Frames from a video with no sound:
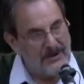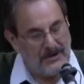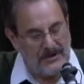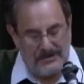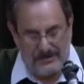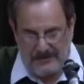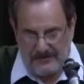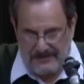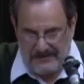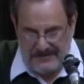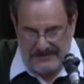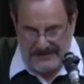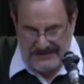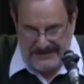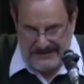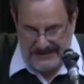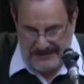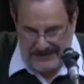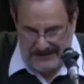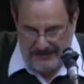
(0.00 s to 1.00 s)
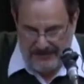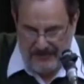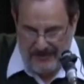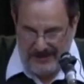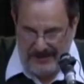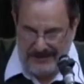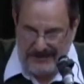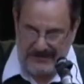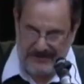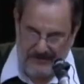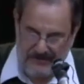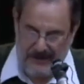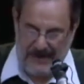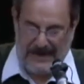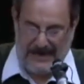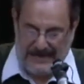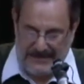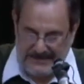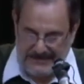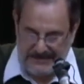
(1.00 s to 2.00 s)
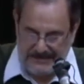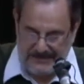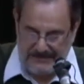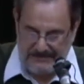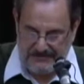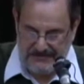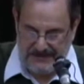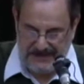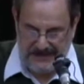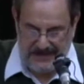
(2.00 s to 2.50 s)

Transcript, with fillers: poems celebrating grass